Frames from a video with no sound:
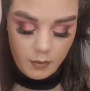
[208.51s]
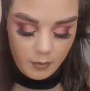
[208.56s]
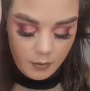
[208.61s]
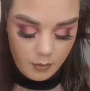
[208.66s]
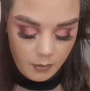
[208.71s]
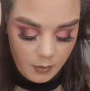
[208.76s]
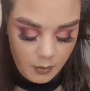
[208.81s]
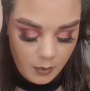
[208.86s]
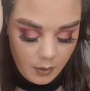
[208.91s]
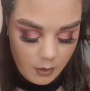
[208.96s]

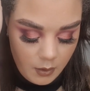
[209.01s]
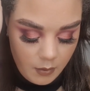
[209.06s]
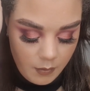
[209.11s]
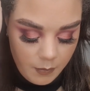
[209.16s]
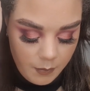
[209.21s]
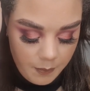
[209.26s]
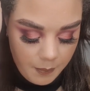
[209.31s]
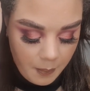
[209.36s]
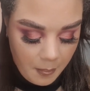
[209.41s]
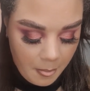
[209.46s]
There we go.
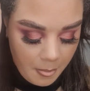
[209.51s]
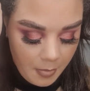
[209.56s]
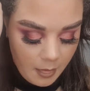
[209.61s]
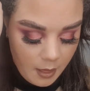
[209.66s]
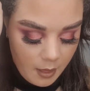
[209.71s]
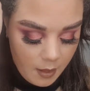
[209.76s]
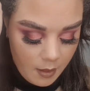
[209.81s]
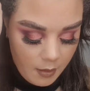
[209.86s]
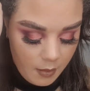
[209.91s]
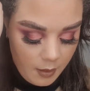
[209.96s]

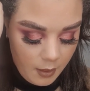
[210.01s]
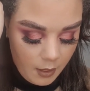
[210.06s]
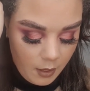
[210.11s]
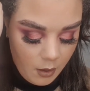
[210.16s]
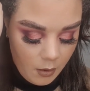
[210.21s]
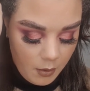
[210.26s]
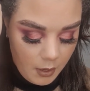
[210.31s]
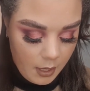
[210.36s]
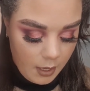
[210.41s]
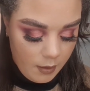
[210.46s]
Then
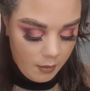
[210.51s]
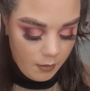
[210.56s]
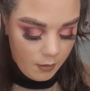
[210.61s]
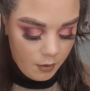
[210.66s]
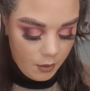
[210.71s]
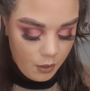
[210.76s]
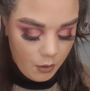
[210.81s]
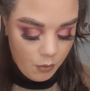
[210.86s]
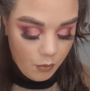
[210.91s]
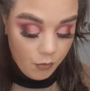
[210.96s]
going
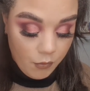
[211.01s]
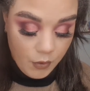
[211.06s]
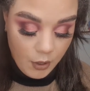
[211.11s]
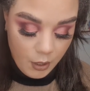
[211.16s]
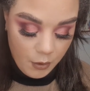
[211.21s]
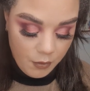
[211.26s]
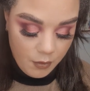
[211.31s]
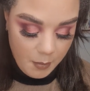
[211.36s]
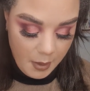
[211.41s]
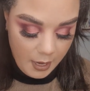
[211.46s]
into
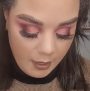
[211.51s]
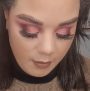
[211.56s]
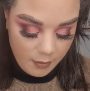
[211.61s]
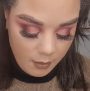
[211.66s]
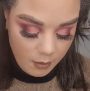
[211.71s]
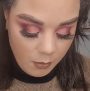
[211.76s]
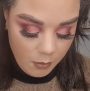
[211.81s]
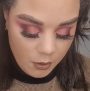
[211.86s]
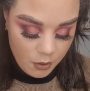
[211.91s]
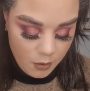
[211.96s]
Rose
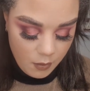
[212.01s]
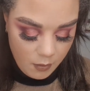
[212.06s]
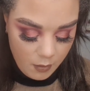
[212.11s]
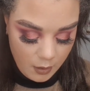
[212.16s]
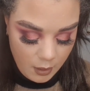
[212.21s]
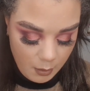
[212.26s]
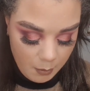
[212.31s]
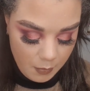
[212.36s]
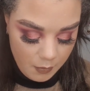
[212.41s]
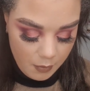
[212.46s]
Metal, which is the
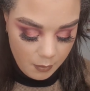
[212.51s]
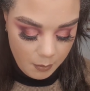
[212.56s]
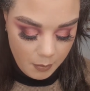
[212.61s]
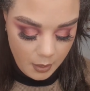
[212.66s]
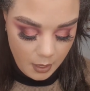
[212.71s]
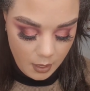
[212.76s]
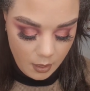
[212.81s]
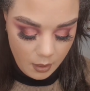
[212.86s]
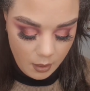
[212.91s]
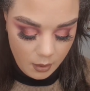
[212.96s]
name of the
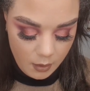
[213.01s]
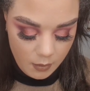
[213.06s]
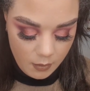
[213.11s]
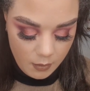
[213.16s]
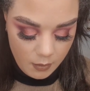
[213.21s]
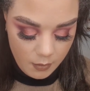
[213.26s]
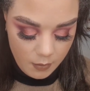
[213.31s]
palette,